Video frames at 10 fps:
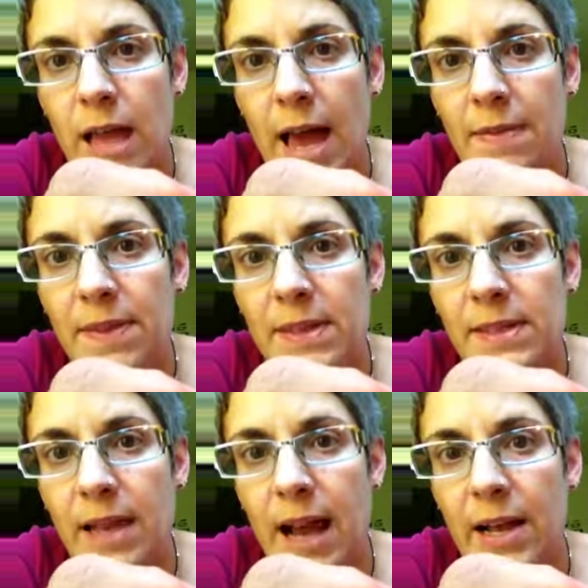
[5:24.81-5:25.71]
at this
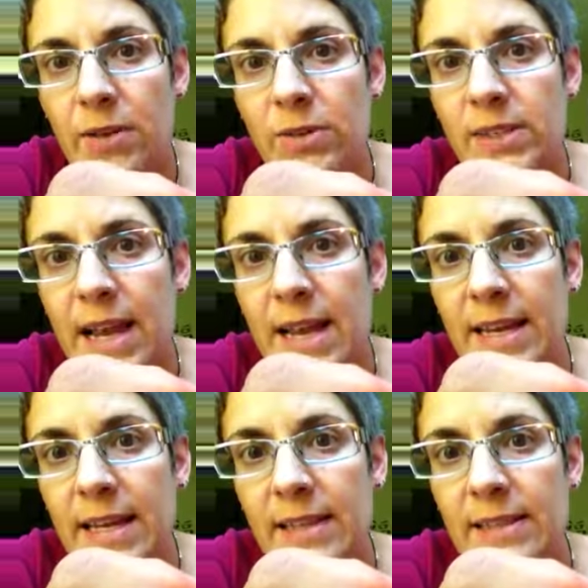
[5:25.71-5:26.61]
guy who's
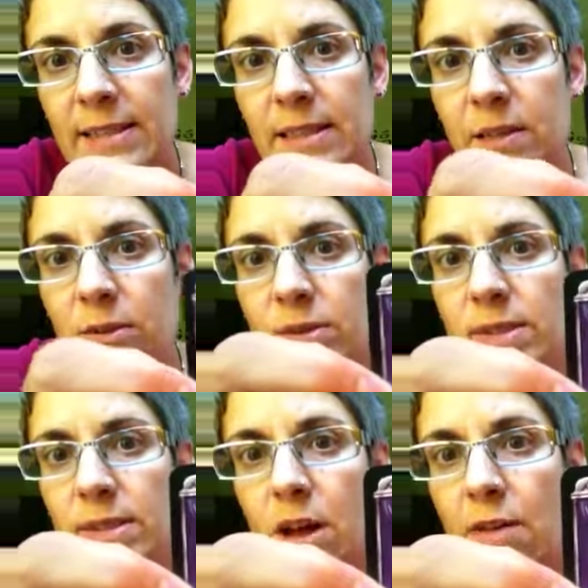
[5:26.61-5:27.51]
standing, you know,
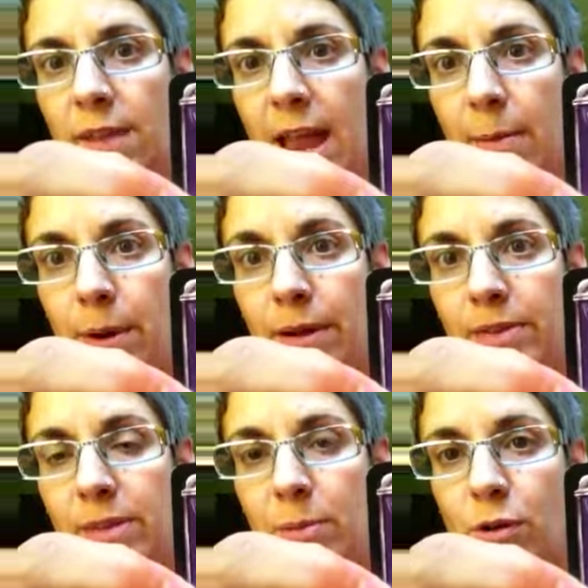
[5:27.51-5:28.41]
off camera
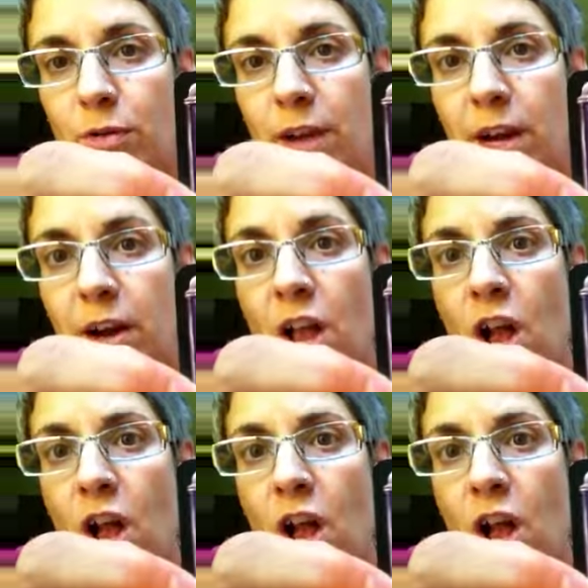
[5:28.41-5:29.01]
somewhere over here.